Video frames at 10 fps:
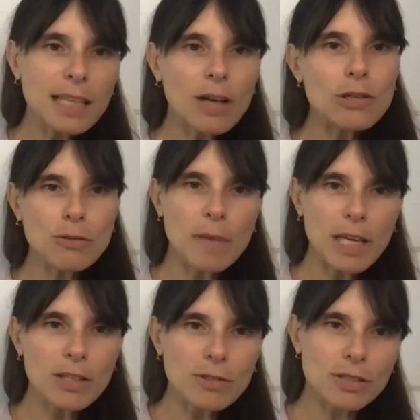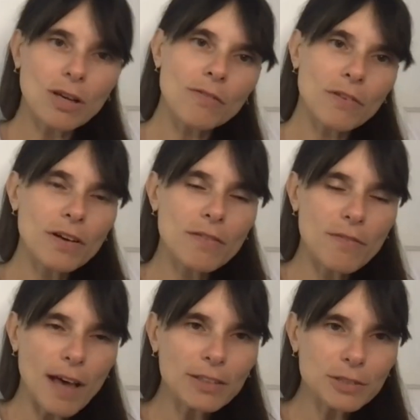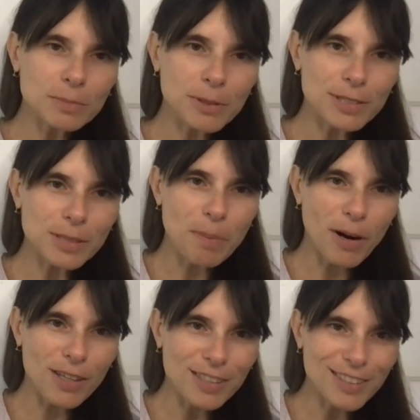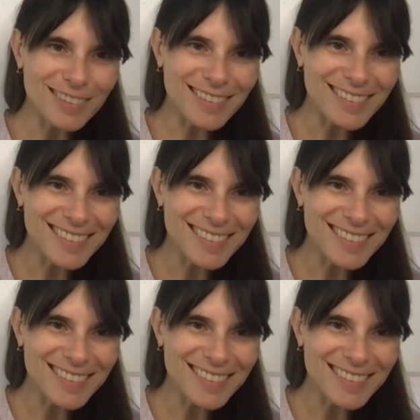how you make yourself very valuable as a partner.